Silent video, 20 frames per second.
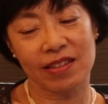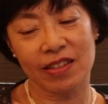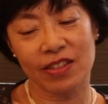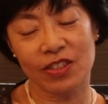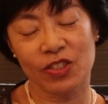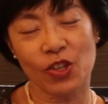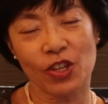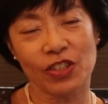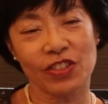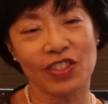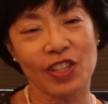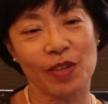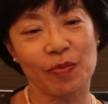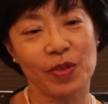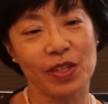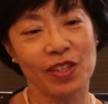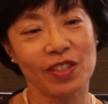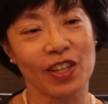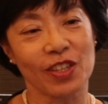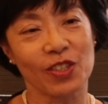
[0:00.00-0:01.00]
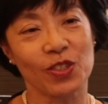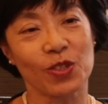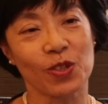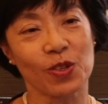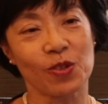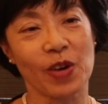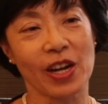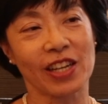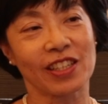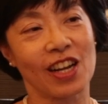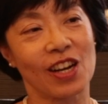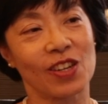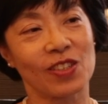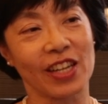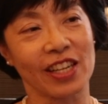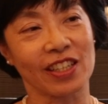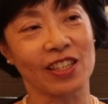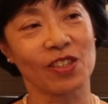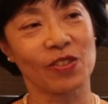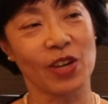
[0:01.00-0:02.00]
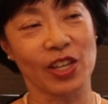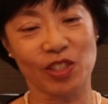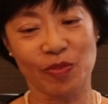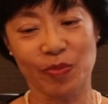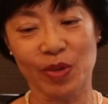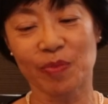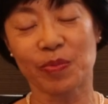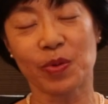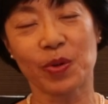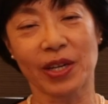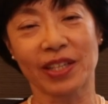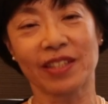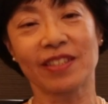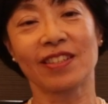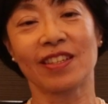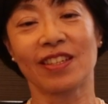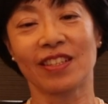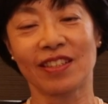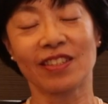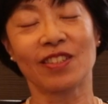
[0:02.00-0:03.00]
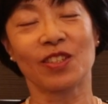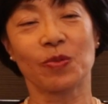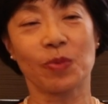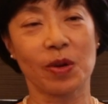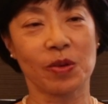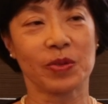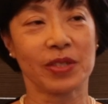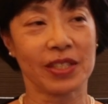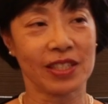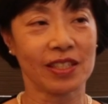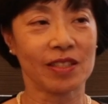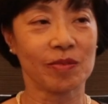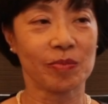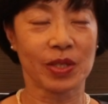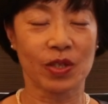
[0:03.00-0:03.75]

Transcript: It's not something that you could write down like a recipe book and say this is what we did,